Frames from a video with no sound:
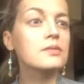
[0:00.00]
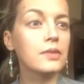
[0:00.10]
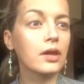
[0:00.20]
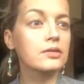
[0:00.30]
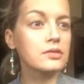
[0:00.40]
but
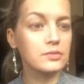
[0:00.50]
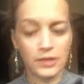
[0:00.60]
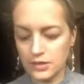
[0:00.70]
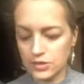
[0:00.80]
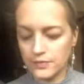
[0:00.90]
not too
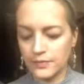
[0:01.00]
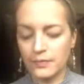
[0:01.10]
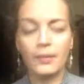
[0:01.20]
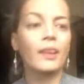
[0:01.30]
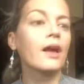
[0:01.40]
much.
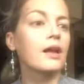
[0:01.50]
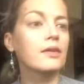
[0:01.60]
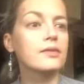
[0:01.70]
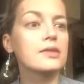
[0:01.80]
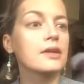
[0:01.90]
And
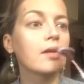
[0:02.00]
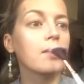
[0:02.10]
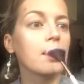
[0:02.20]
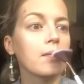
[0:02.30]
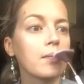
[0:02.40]
obviously on my lip,